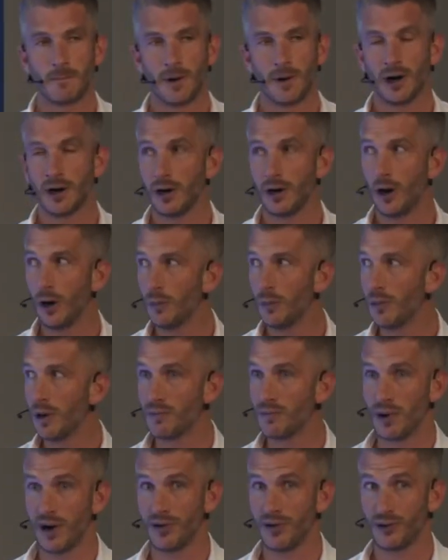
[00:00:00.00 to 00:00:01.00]
I can hold my
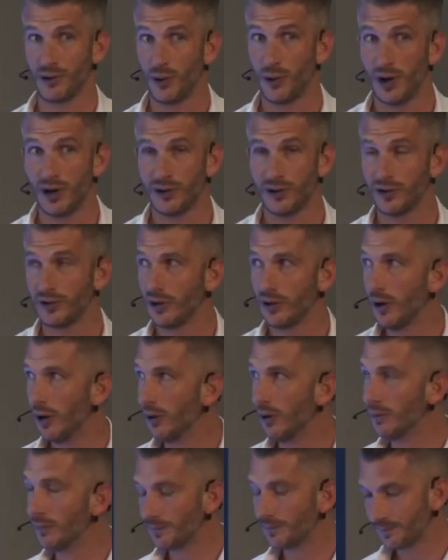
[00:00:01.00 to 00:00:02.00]
breath twice as
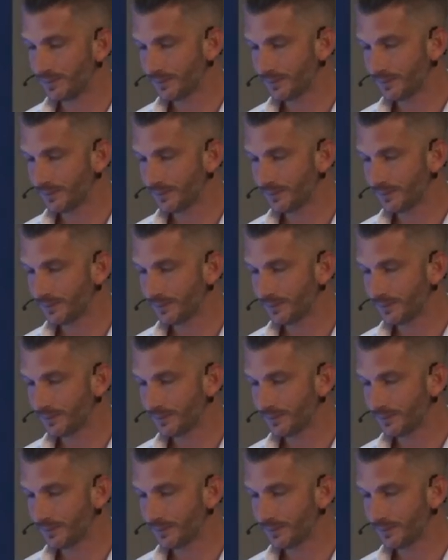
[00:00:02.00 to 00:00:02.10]
long,